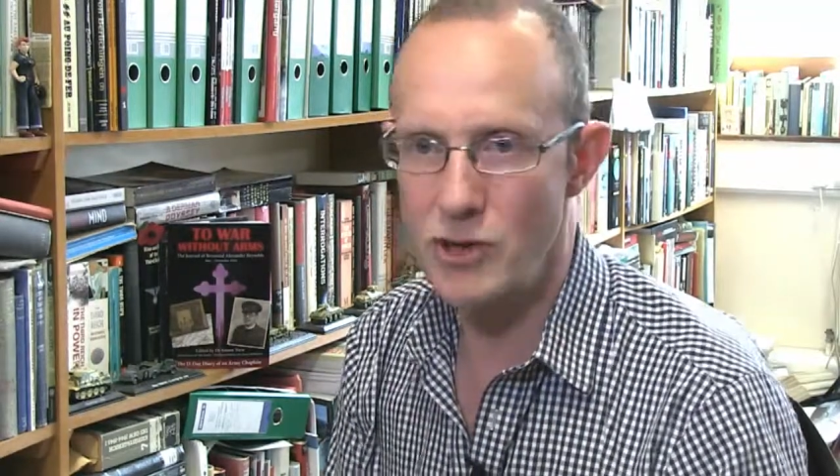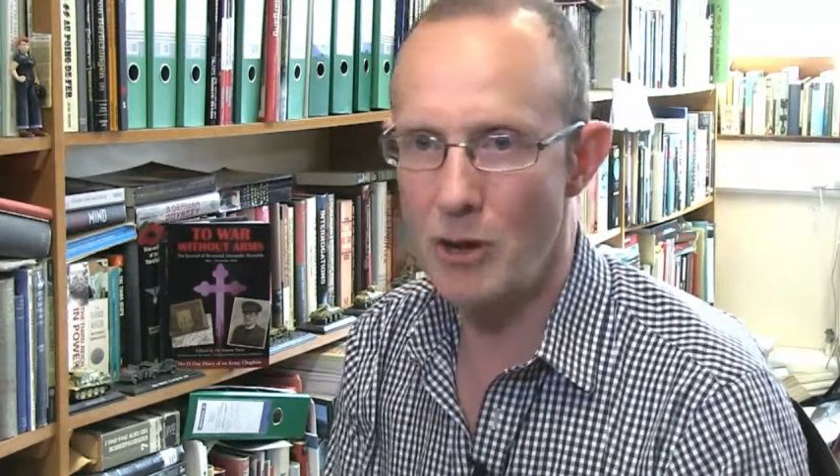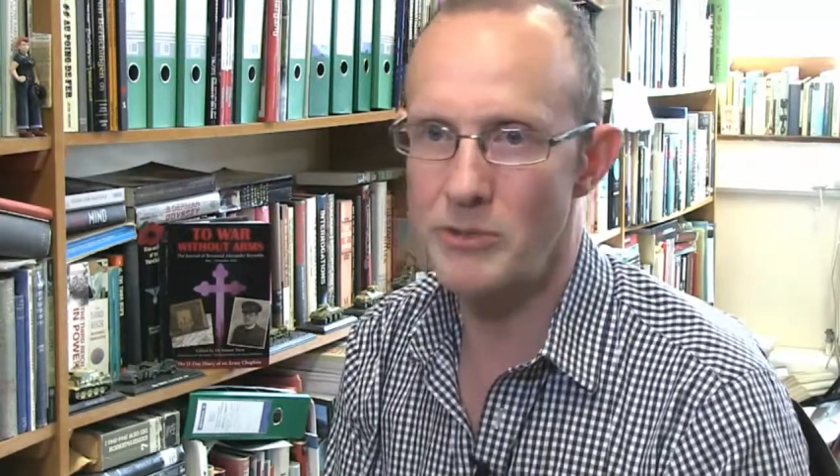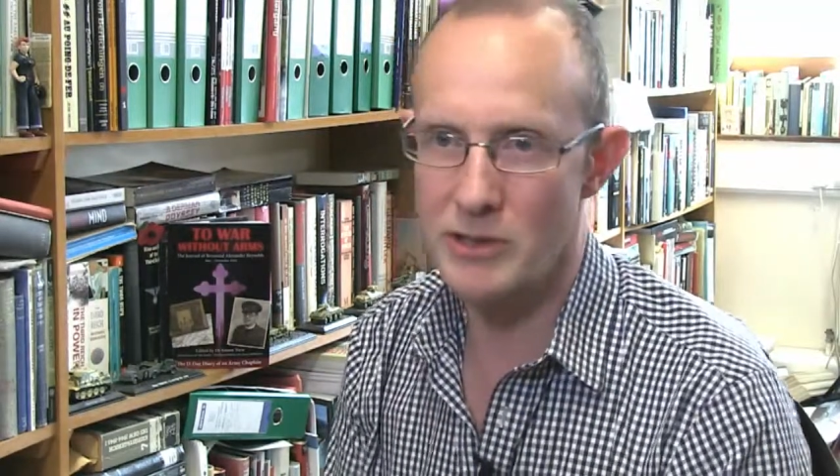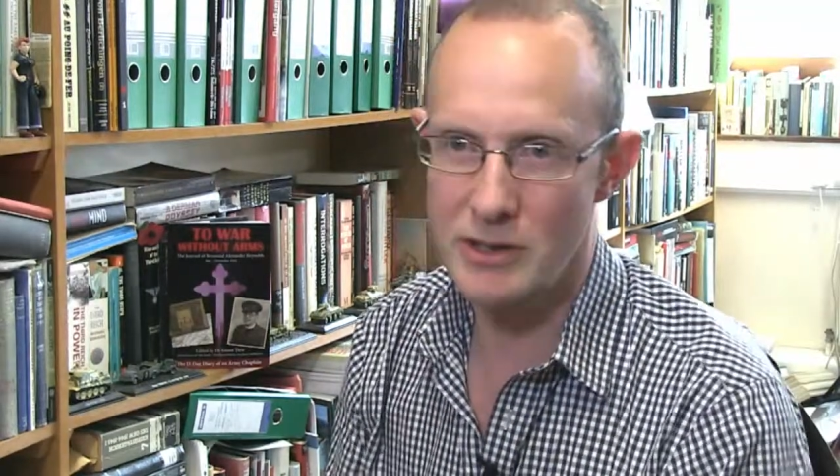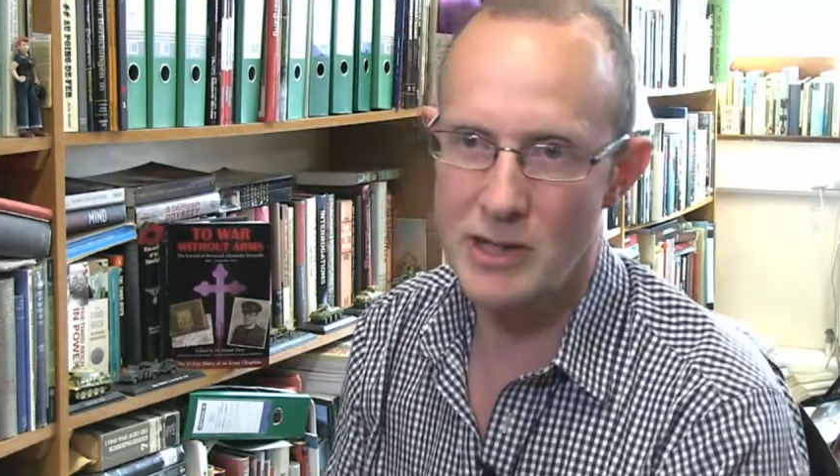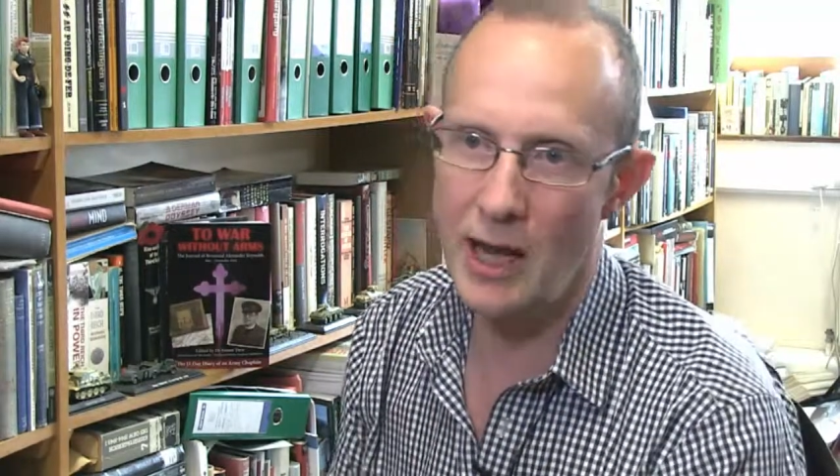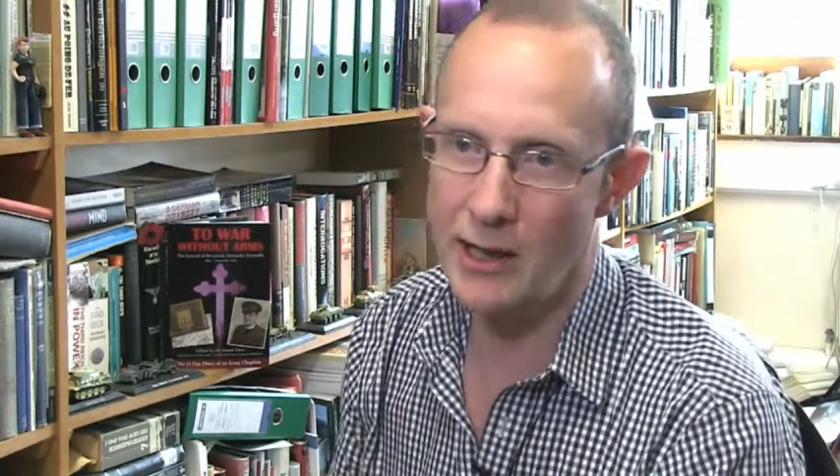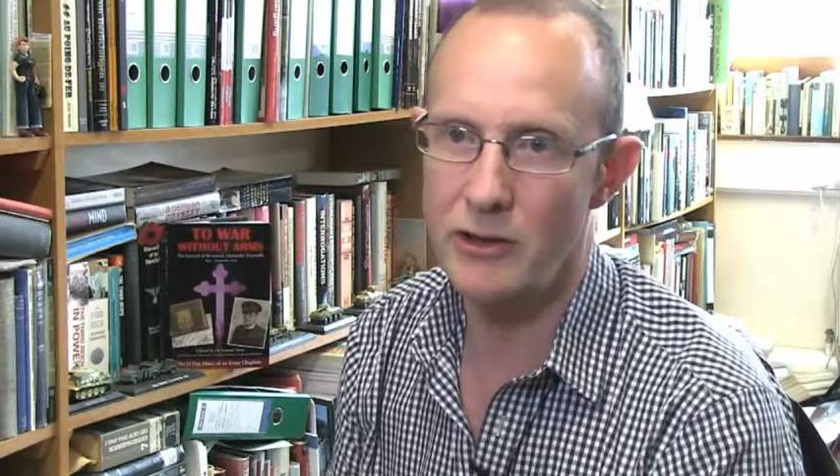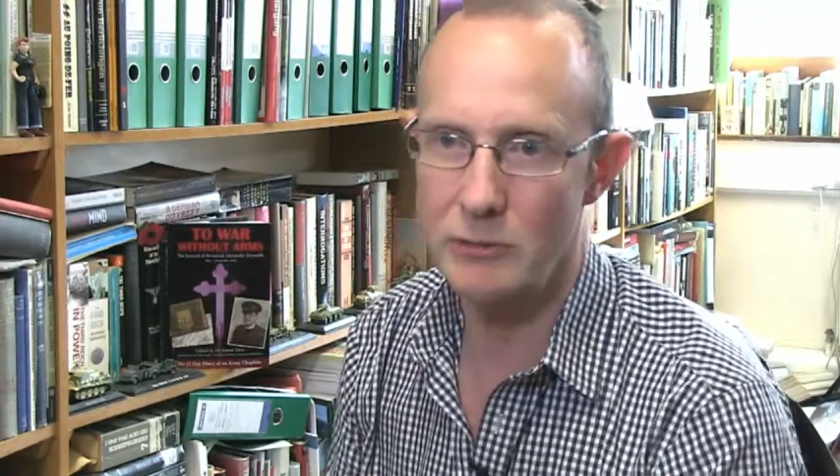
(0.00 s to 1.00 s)
topped and
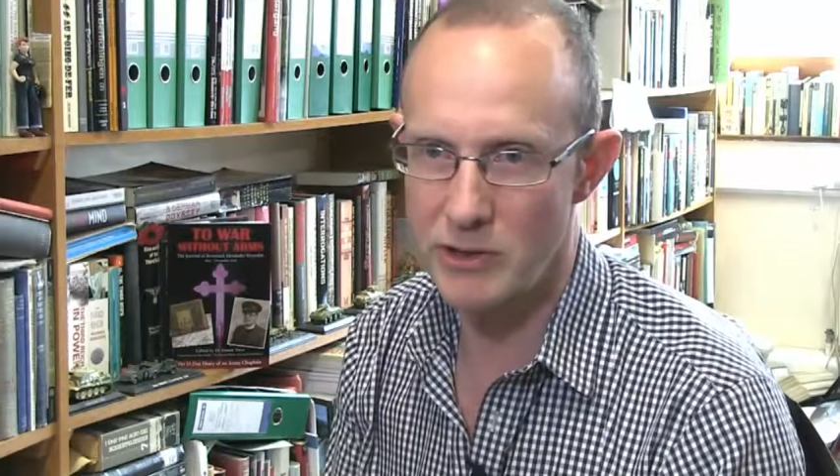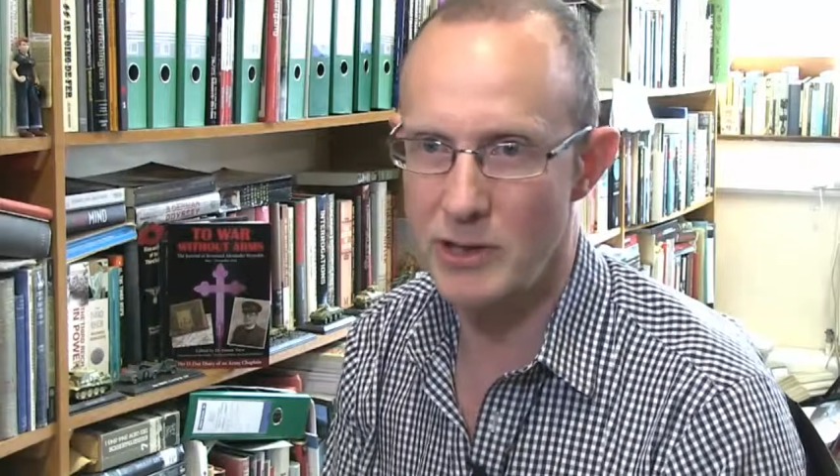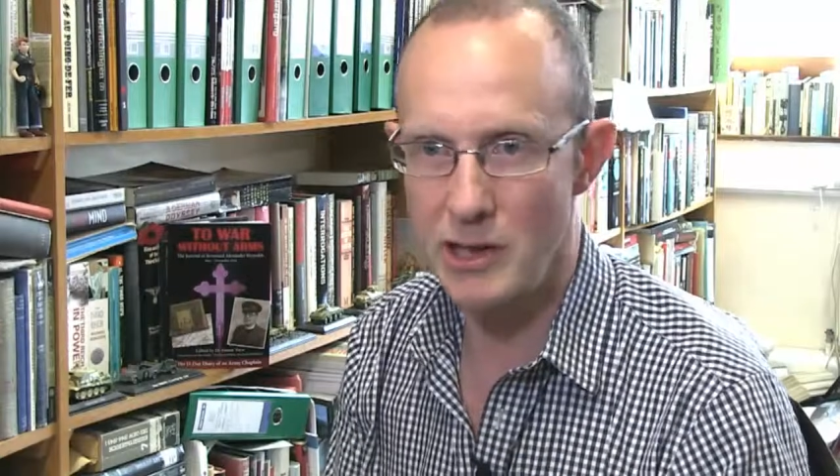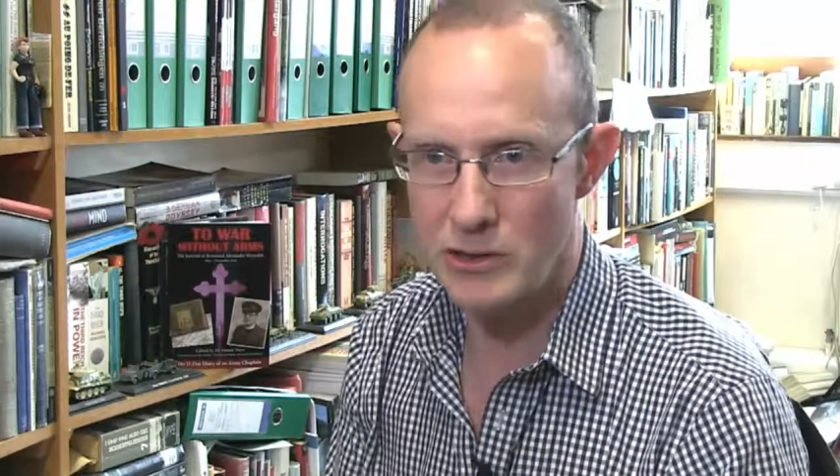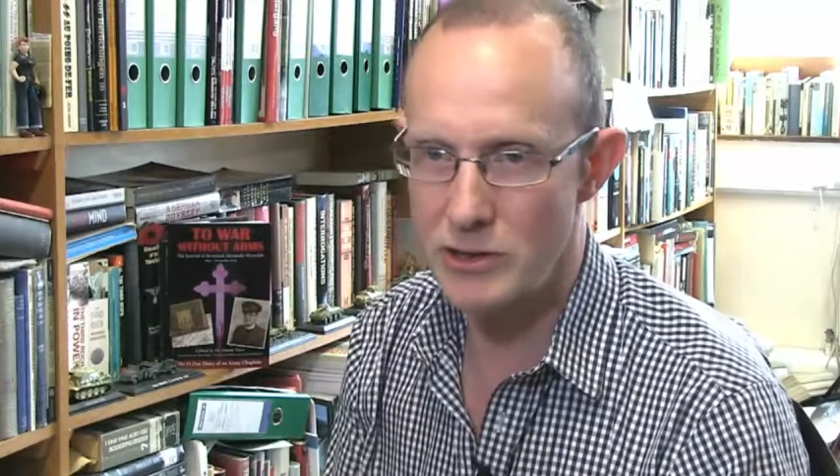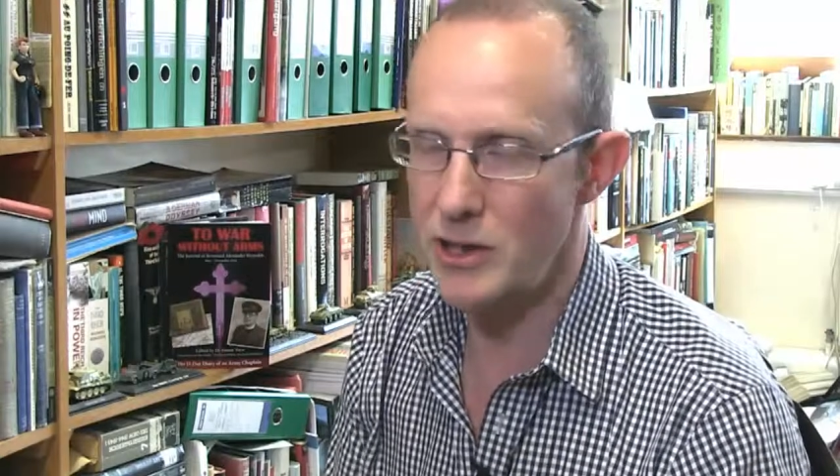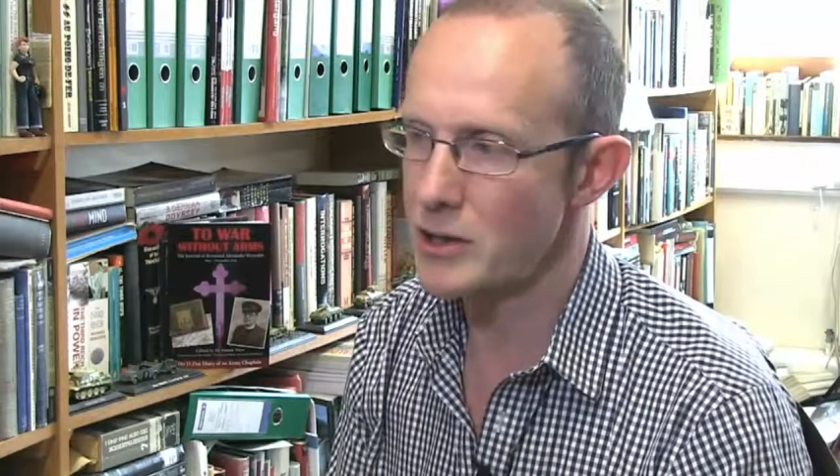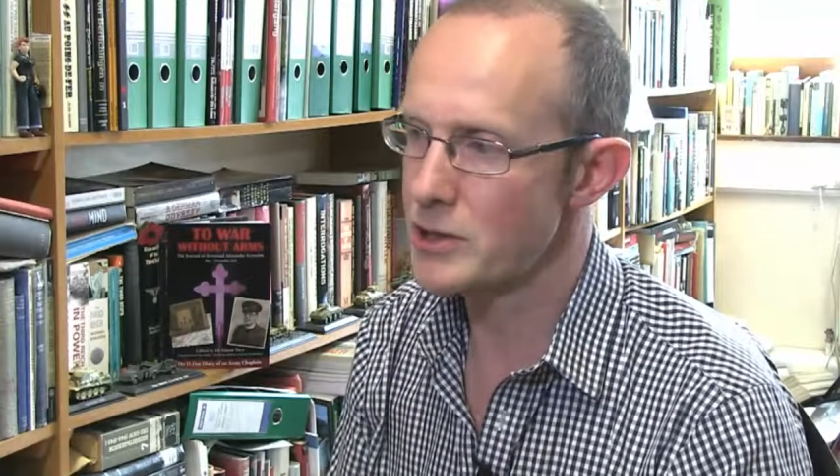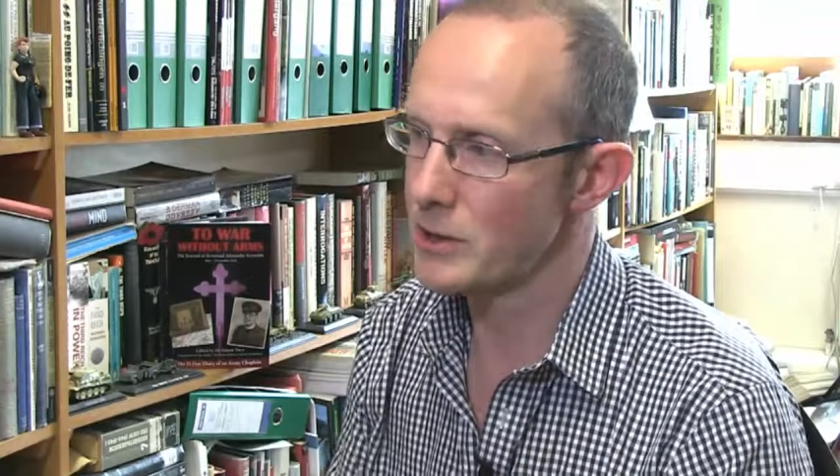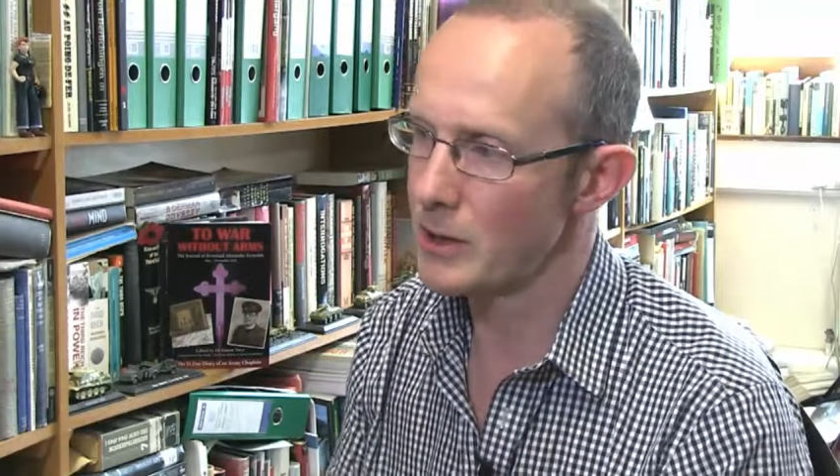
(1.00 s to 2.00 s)
tailed with an
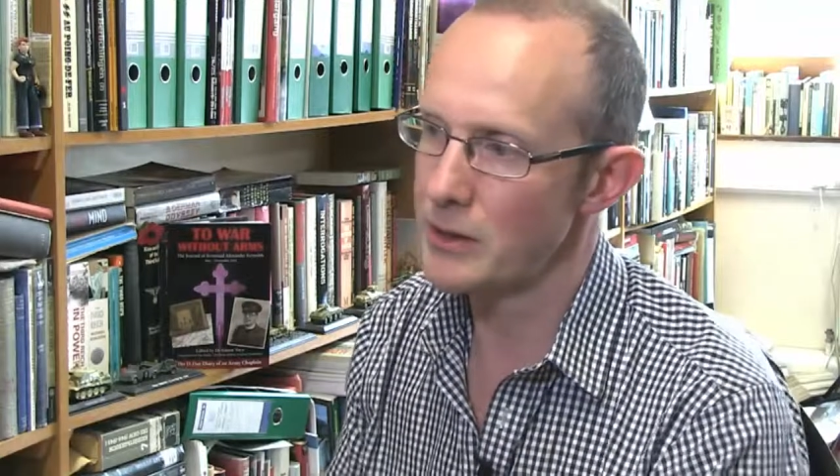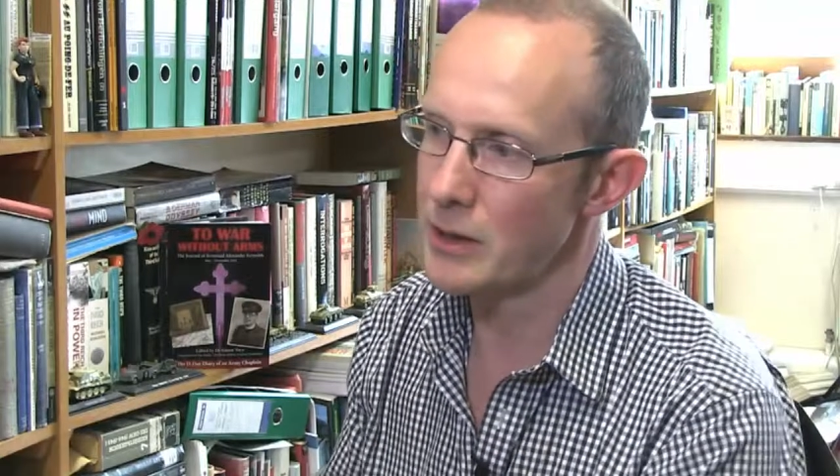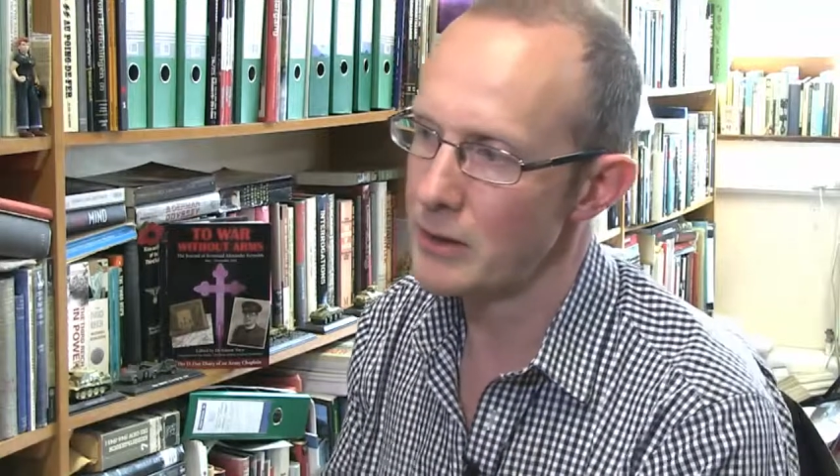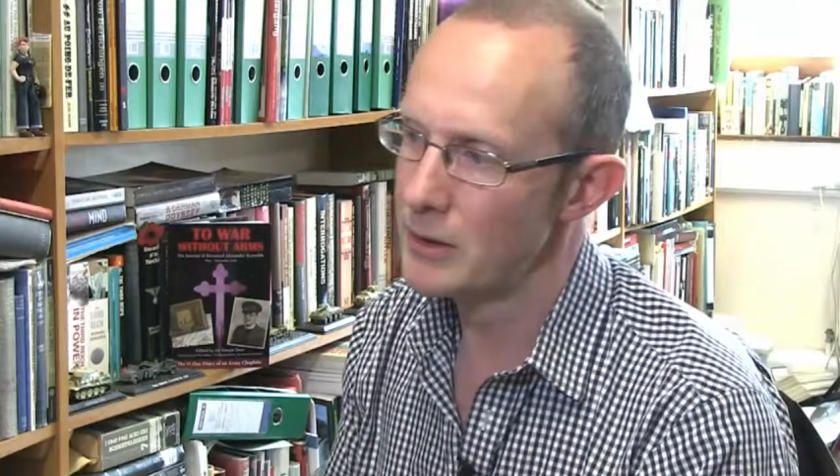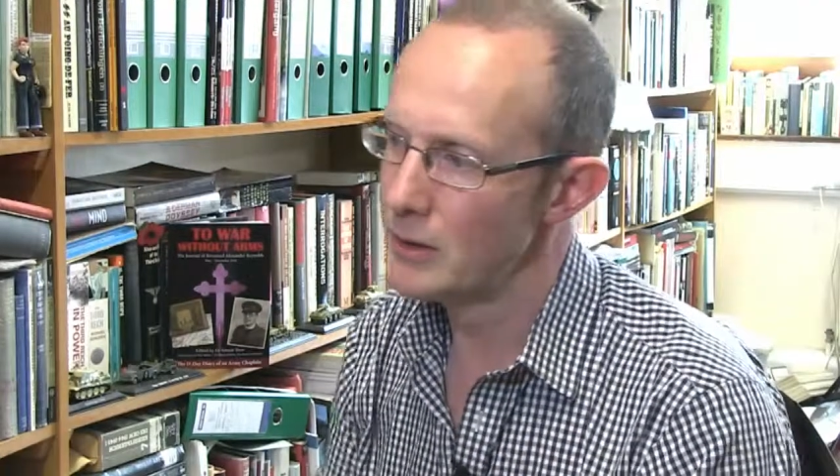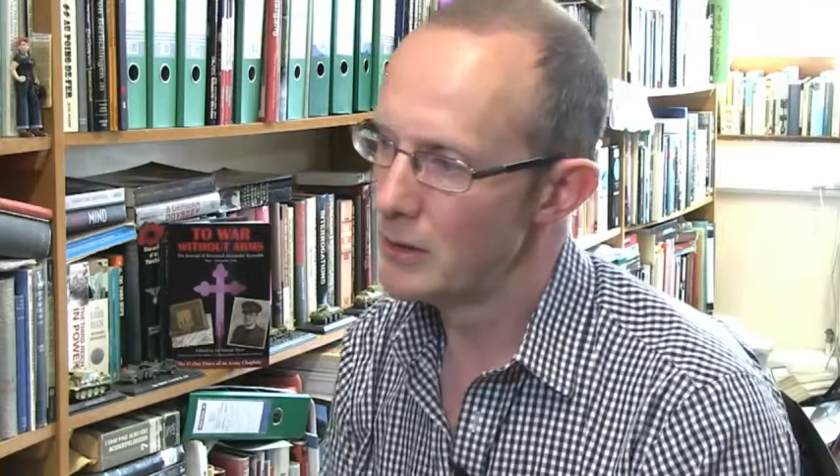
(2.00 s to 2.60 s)
introduction and a